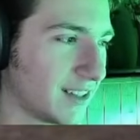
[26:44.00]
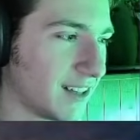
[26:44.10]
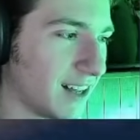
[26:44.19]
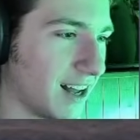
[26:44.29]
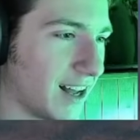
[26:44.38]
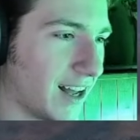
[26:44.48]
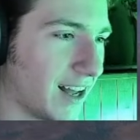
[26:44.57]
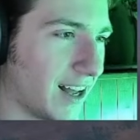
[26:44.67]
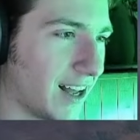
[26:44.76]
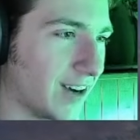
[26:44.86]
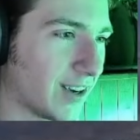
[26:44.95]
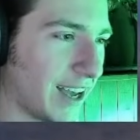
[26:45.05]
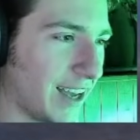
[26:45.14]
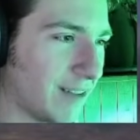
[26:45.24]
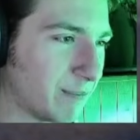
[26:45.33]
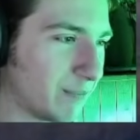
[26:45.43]

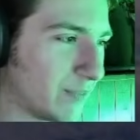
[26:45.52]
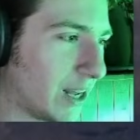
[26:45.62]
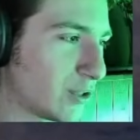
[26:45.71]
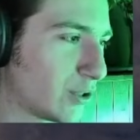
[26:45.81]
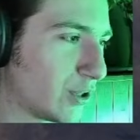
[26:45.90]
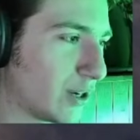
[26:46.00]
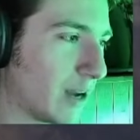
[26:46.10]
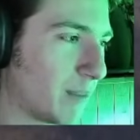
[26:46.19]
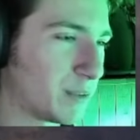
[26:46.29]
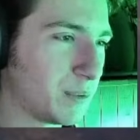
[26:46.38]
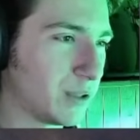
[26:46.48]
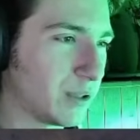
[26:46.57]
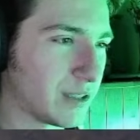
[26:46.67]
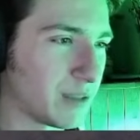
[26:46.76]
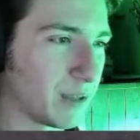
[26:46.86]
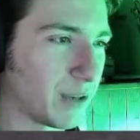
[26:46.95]
Okay. Not sure. I must be doing
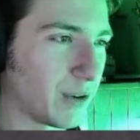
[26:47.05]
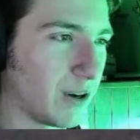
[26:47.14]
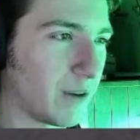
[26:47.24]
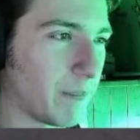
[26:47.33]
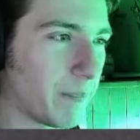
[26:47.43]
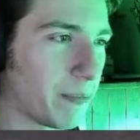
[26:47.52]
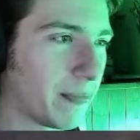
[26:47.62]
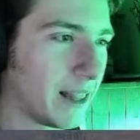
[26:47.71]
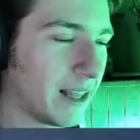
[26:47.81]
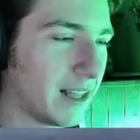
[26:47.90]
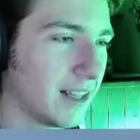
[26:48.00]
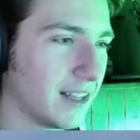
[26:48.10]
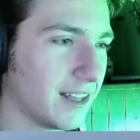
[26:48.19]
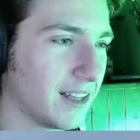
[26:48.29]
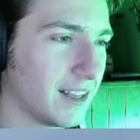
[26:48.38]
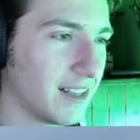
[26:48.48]
something wrong.
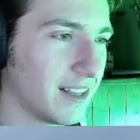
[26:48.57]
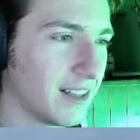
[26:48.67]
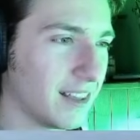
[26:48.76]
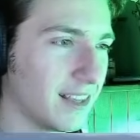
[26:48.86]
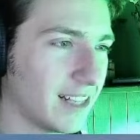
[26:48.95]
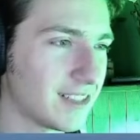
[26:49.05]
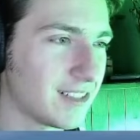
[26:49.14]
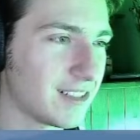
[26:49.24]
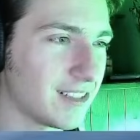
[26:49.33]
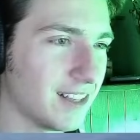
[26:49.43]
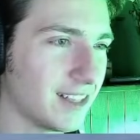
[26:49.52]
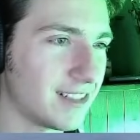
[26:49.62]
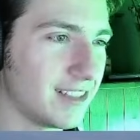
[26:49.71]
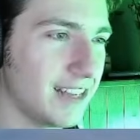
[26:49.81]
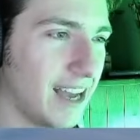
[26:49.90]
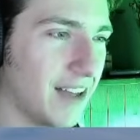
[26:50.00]
Let's
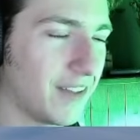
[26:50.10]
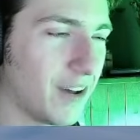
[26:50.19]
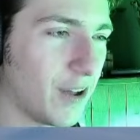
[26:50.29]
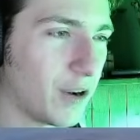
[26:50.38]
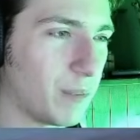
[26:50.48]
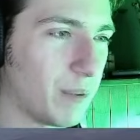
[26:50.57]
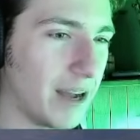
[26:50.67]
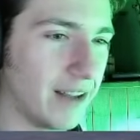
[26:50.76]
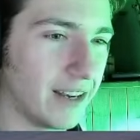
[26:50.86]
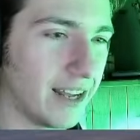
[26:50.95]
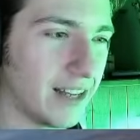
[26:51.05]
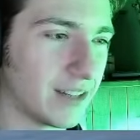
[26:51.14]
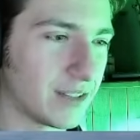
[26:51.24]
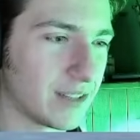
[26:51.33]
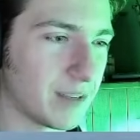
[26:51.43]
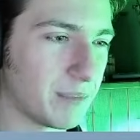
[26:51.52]
see how the autopilot
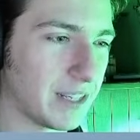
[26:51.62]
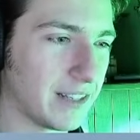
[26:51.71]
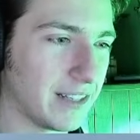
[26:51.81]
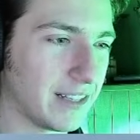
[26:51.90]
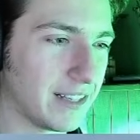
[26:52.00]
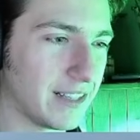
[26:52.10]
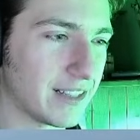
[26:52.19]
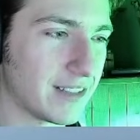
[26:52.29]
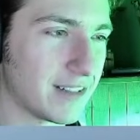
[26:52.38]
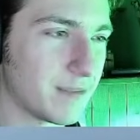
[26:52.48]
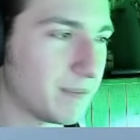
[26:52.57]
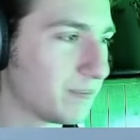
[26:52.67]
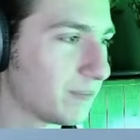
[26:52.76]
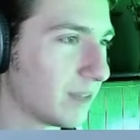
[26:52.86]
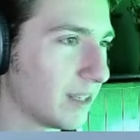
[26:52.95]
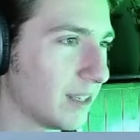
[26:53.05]
handles something like this.
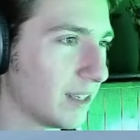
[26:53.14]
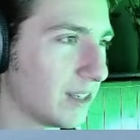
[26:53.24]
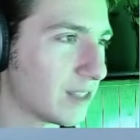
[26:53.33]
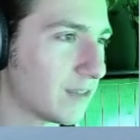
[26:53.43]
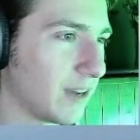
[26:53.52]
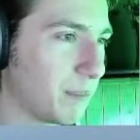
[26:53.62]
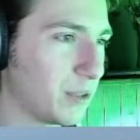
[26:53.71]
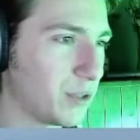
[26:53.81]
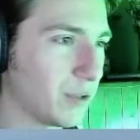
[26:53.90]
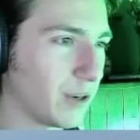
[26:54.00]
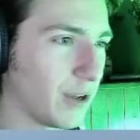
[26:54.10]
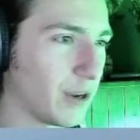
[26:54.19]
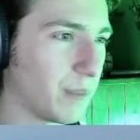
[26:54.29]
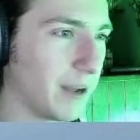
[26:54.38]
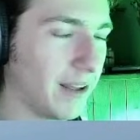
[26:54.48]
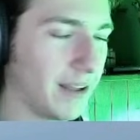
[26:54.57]
So if I put you on
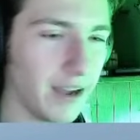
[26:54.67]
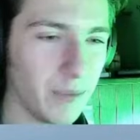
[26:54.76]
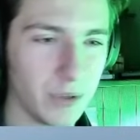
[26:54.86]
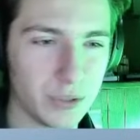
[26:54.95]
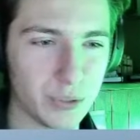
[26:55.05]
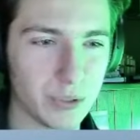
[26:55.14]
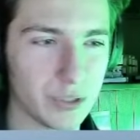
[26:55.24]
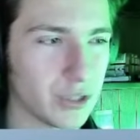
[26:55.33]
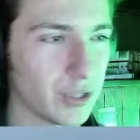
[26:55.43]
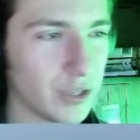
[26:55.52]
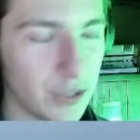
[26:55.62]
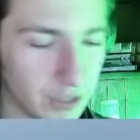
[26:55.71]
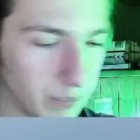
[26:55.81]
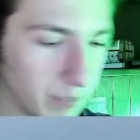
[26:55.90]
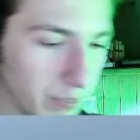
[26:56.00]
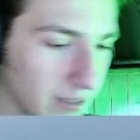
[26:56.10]
autopilot, I want you to turn
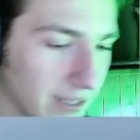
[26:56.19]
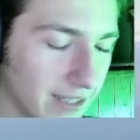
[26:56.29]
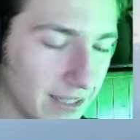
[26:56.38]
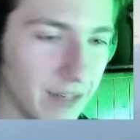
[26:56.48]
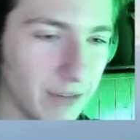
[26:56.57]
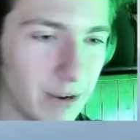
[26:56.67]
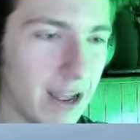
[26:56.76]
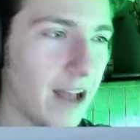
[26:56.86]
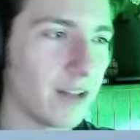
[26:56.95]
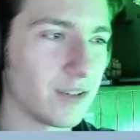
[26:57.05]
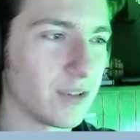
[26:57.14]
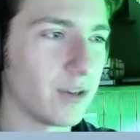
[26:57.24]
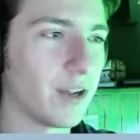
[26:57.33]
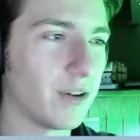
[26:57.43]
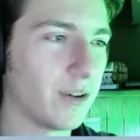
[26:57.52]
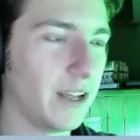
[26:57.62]
completely around, so
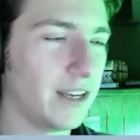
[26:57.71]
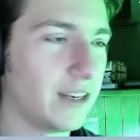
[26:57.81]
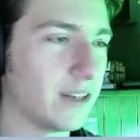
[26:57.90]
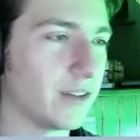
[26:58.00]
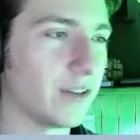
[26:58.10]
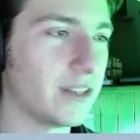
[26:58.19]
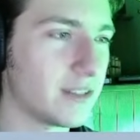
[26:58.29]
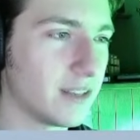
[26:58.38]
180 degrees.